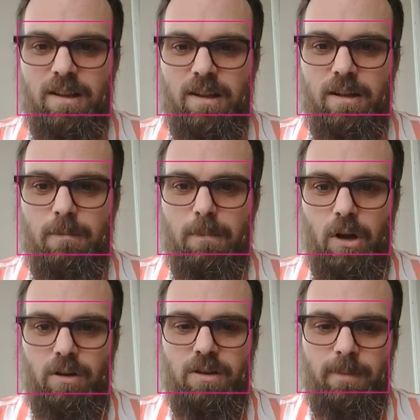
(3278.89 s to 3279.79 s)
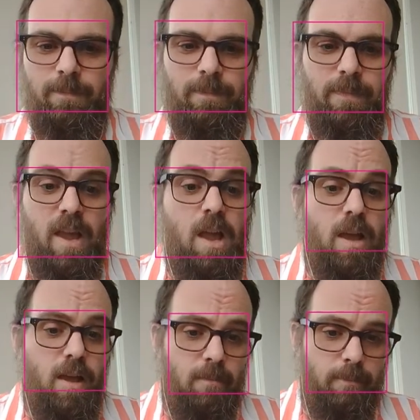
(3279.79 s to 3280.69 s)
Oh, bonk.
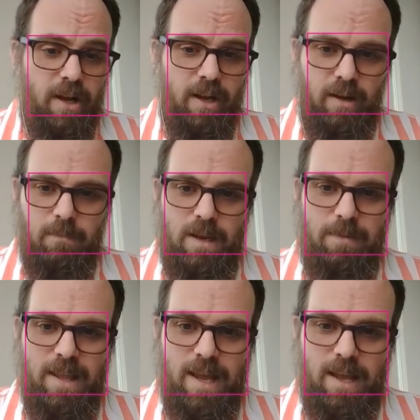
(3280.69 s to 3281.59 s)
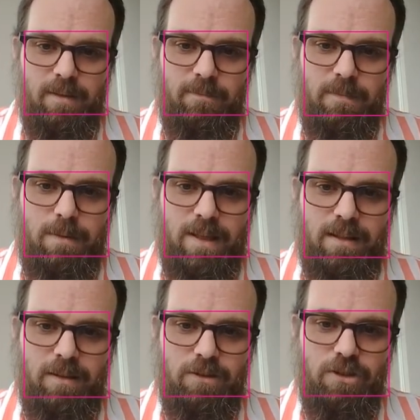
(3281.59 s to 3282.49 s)
But maybe that
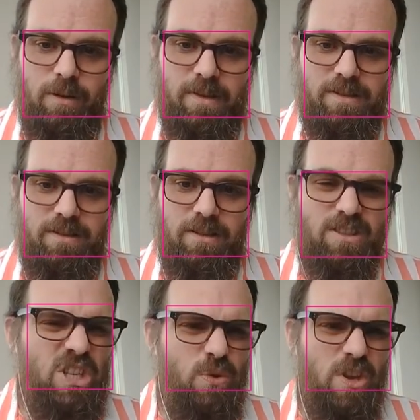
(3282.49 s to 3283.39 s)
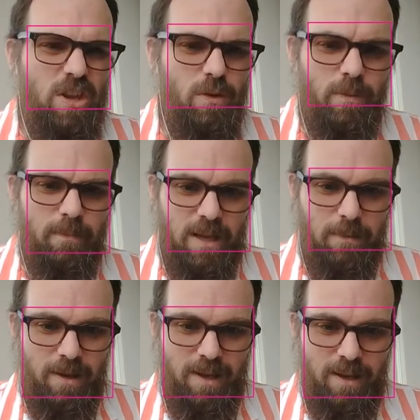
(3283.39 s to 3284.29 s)
little jump is a little too cute.
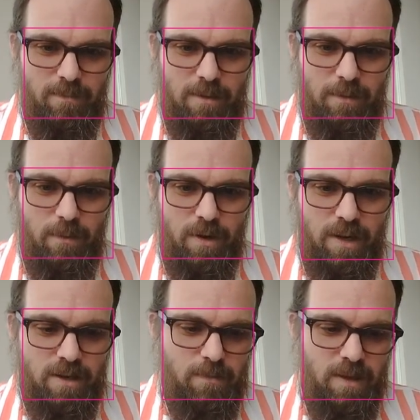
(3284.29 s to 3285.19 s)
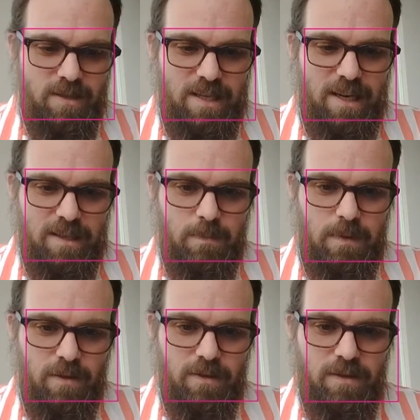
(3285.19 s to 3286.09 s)
Maybe we want it to be 10x
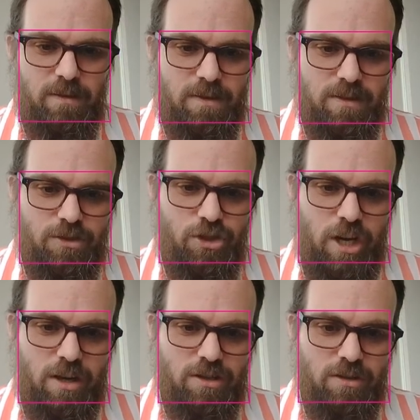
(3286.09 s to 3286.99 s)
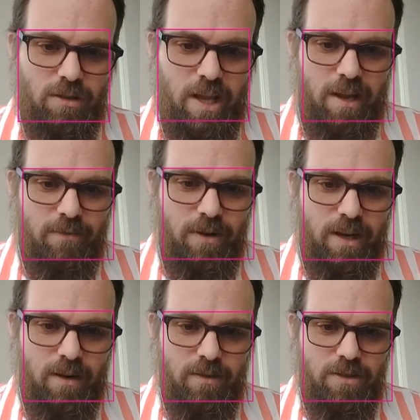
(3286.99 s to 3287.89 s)
bigger. So let's just change live right
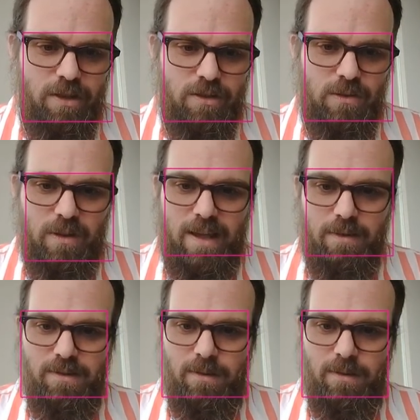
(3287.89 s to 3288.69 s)
now. Let's change it to 1,000.